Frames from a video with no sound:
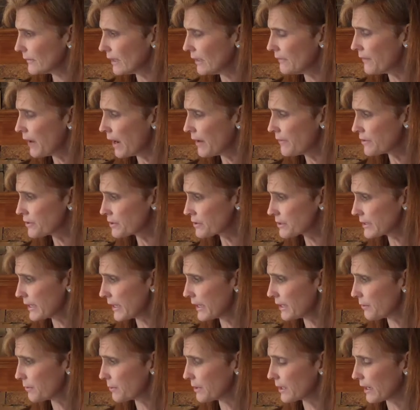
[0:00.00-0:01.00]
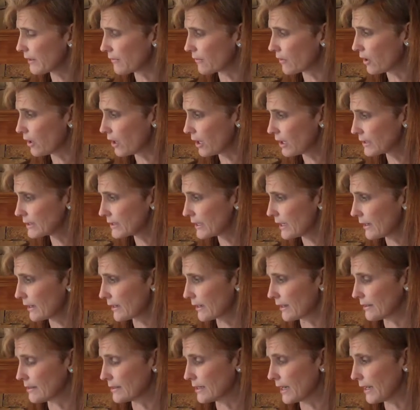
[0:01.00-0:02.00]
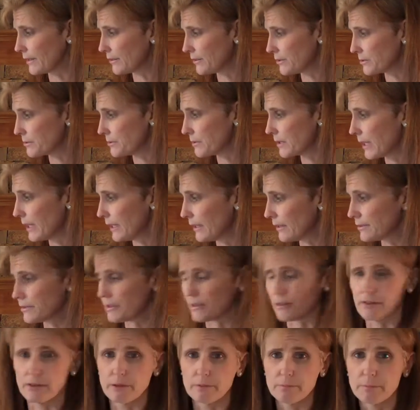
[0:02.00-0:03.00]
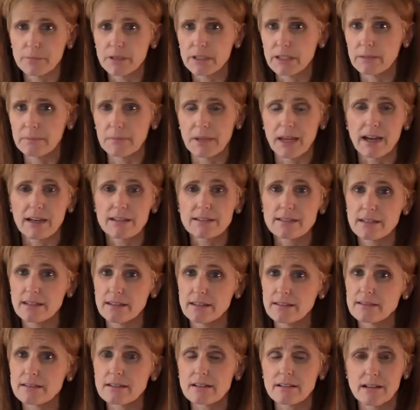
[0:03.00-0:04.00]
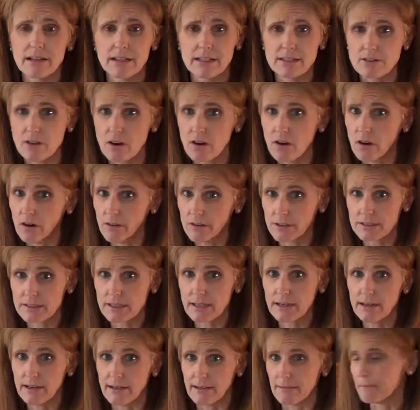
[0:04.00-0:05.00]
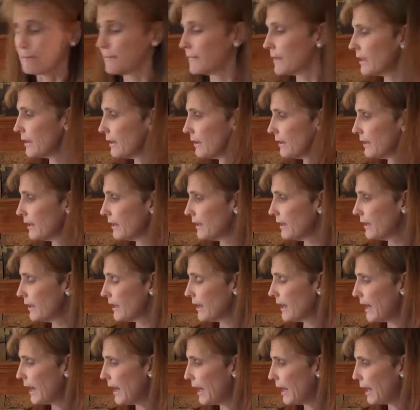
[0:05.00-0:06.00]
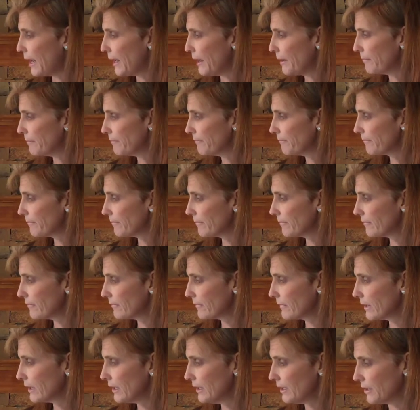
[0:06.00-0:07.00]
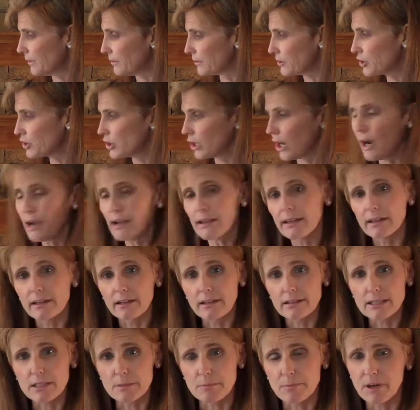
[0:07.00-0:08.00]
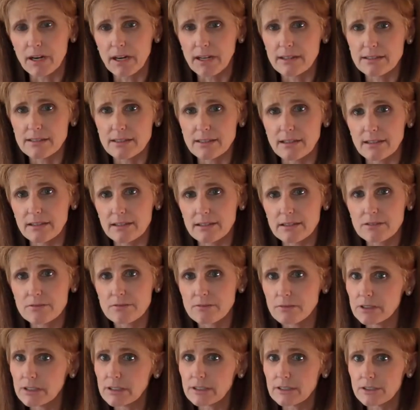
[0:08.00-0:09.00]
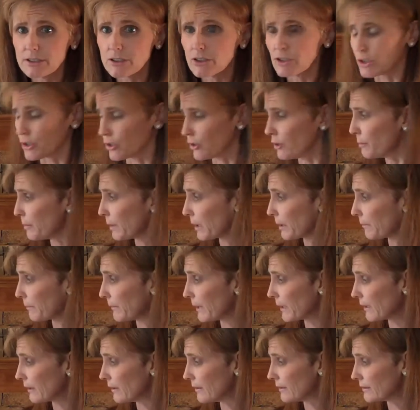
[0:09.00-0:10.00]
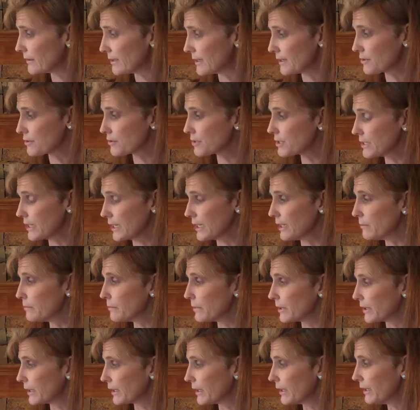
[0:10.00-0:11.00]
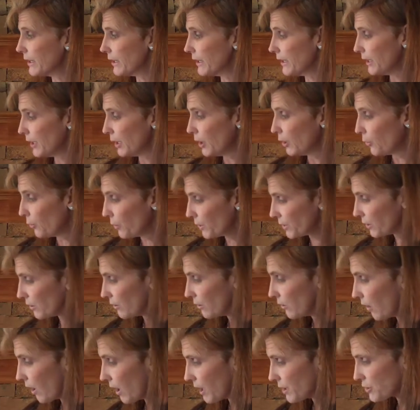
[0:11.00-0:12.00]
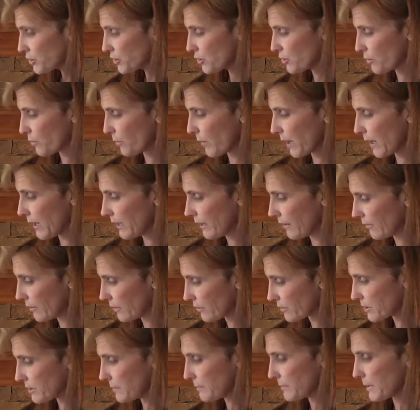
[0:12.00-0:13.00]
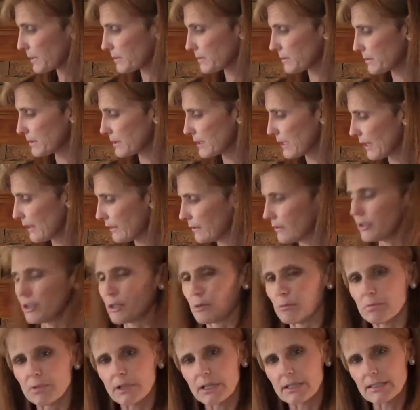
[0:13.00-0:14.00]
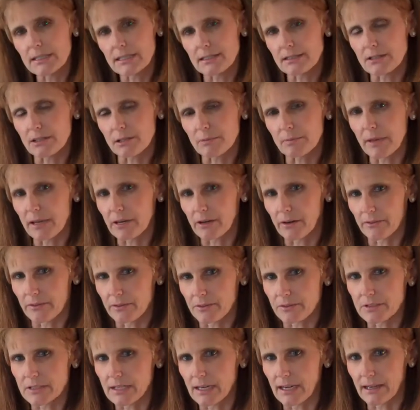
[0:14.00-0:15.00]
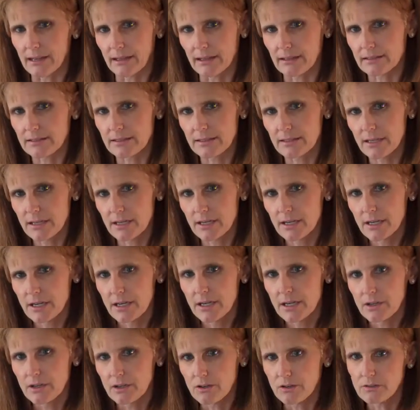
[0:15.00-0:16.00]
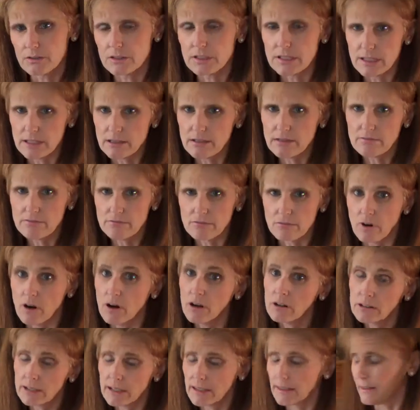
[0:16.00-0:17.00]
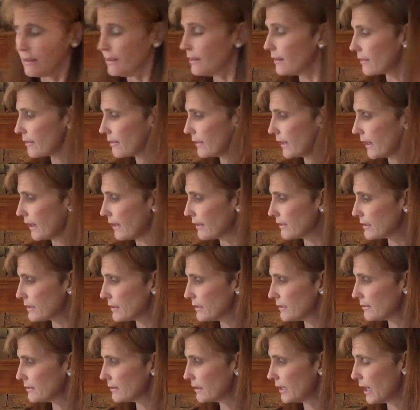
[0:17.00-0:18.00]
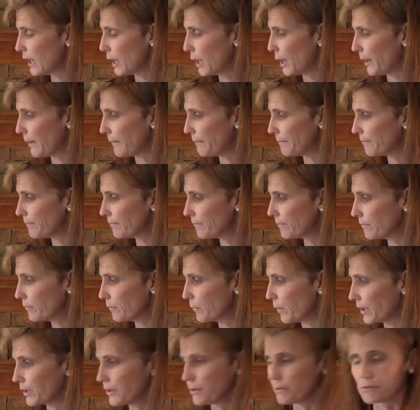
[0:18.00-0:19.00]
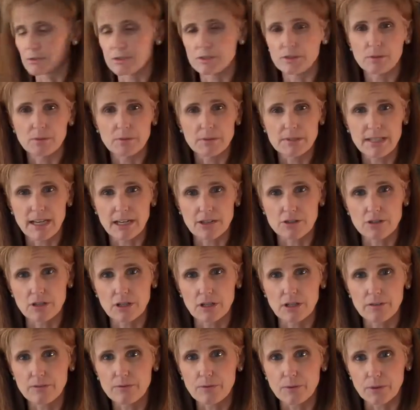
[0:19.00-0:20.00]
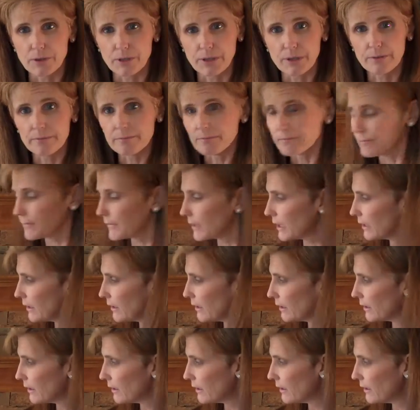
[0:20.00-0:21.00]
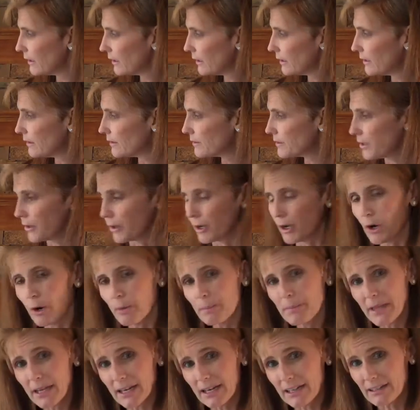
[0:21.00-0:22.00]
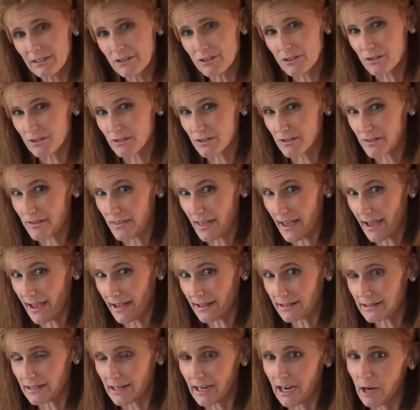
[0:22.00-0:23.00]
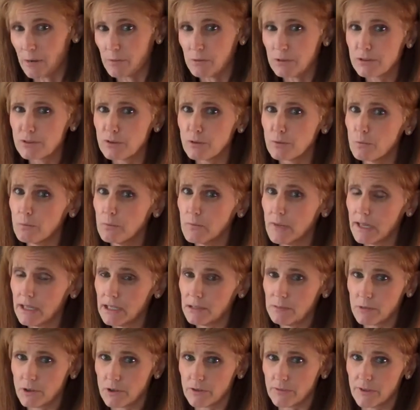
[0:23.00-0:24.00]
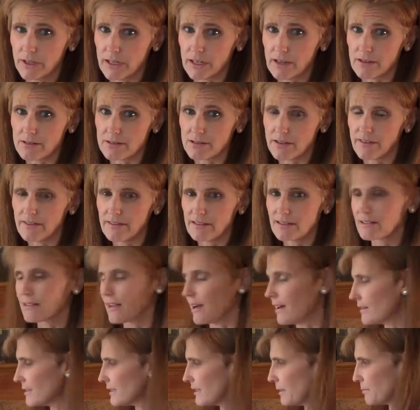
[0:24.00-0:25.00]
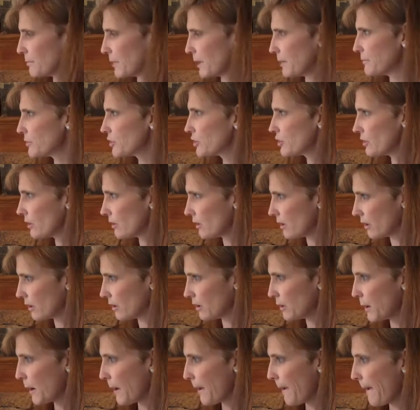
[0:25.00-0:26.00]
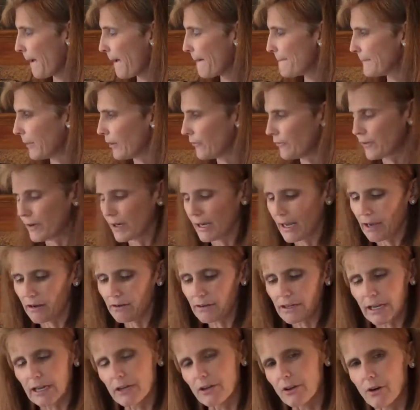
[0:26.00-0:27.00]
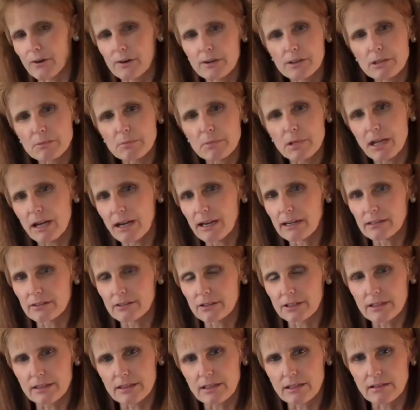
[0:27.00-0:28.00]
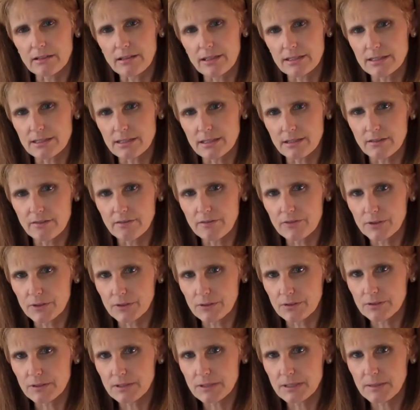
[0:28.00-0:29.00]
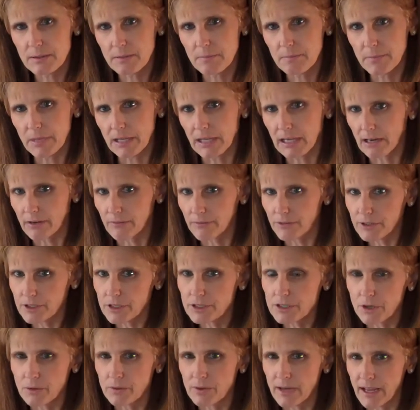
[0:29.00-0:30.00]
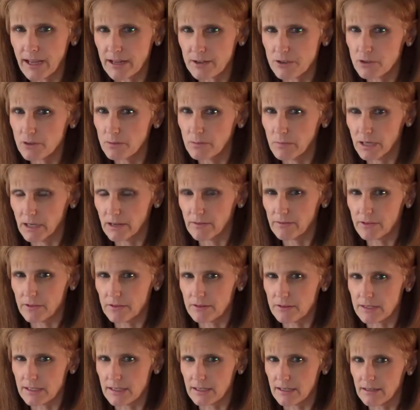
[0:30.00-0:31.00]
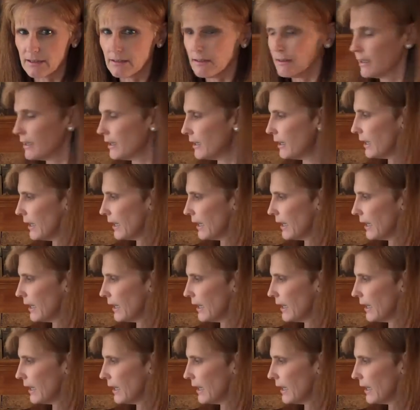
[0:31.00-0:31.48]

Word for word: Five years later, when you have a heart attack, get diagnosed with cancer, and believe me, I see these clients all the time. Um, you know, it's shocking, it's surprising, and it's really disturbing because understandably, when you lost your weight and your symptoms went down and your blood tests looked better on those diets, you did wrongly think that um, what you were doing was actually good for you. So I hope that answers that. I will do many more videos on this concept, I'm sure. But for now, again, go to the blog and look at the cleansing foods. Be careful you don't add too many of those in.